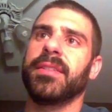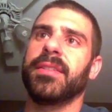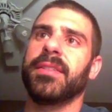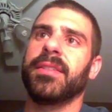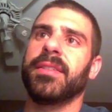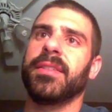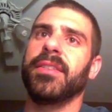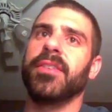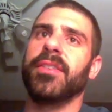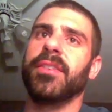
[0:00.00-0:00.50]

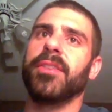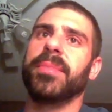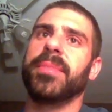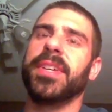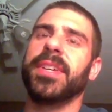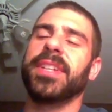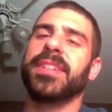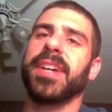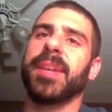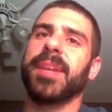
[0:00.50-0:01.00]
Nope,
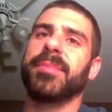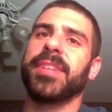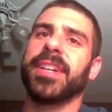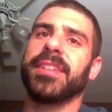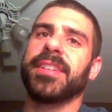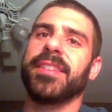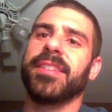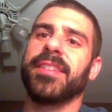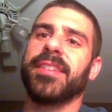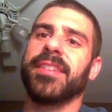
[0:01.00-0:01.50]
he top decked
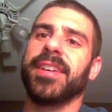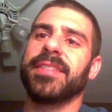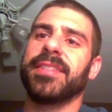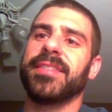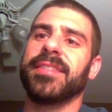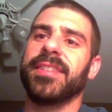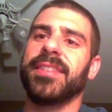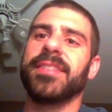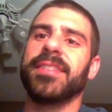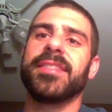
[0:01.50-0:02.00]
a
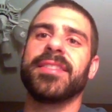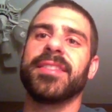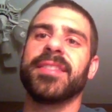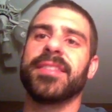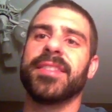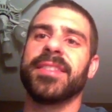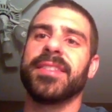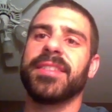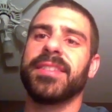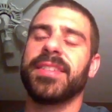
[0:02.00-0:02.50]
Thoughtseize.
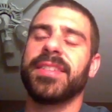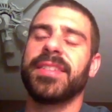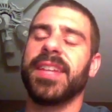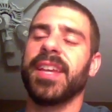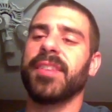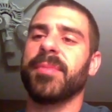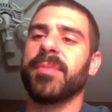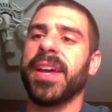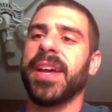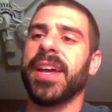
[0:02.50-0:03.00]
Takes
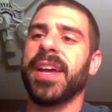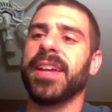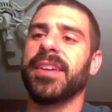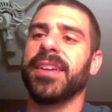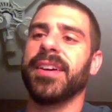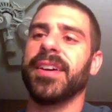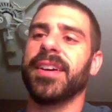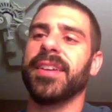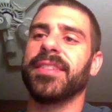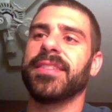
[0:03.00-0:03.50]
my Ad
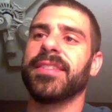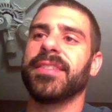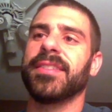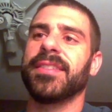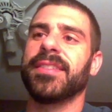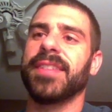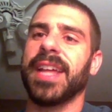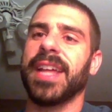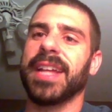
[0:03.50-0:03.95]
Naus. That